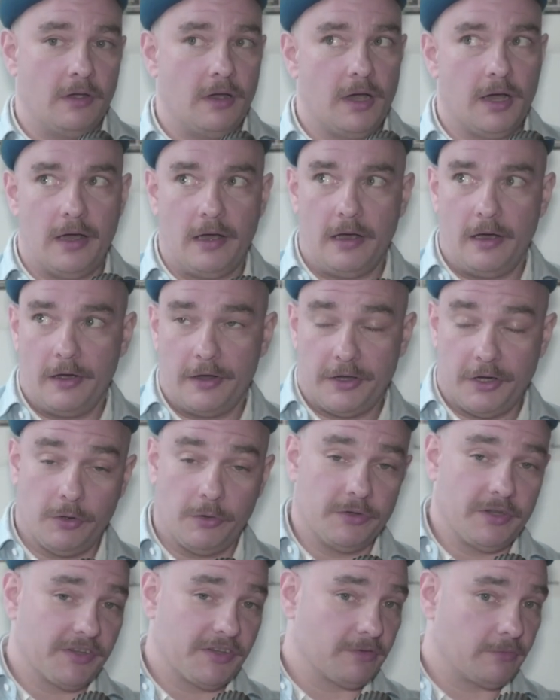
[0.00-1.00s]
Uh, you know who
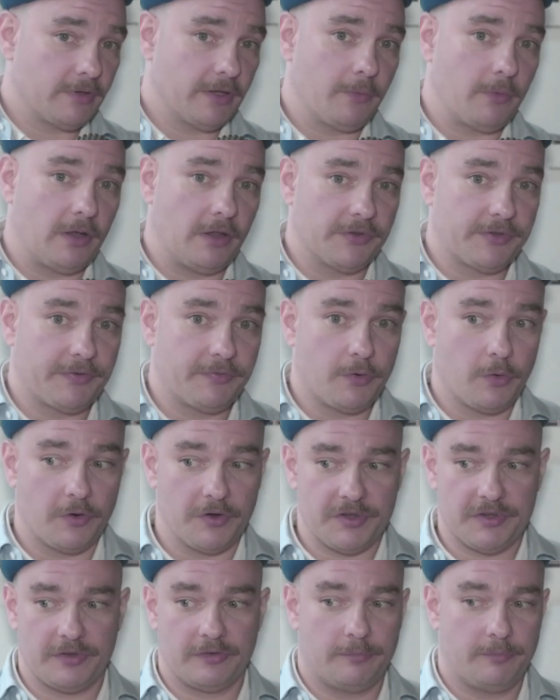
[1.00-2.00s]
does it really well is of
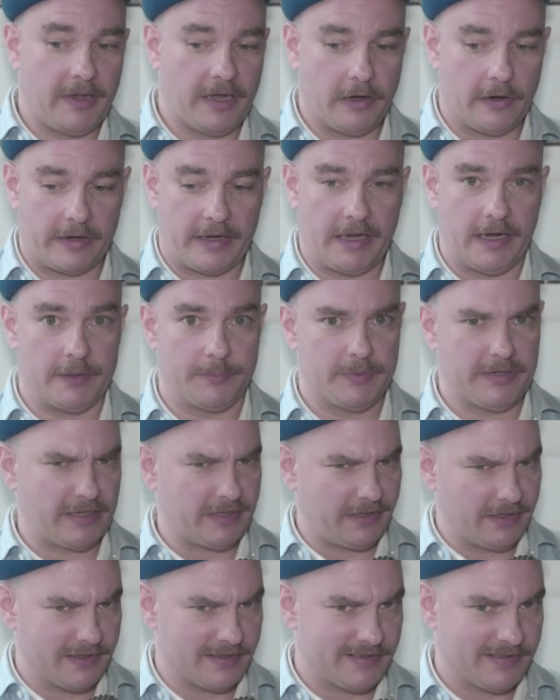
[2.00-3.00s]
course Penny Arcade,
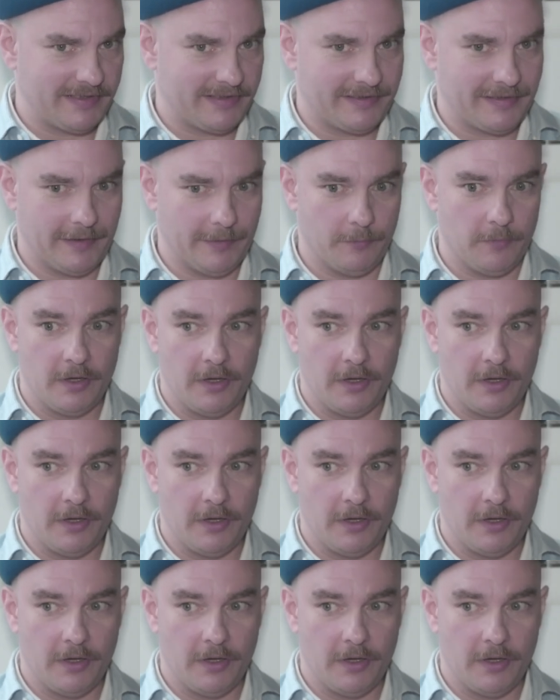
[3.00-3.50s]
particularly the C Team.